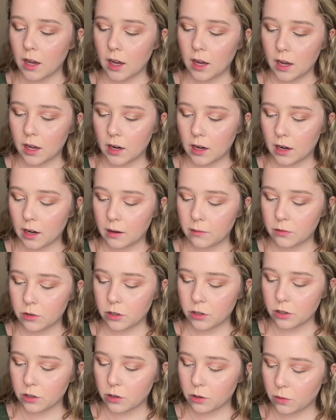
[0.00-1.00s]
and I'm
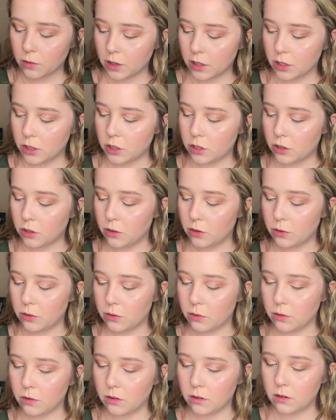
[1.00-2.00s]
just going
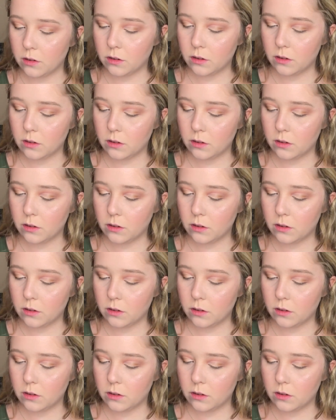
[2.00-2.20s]
to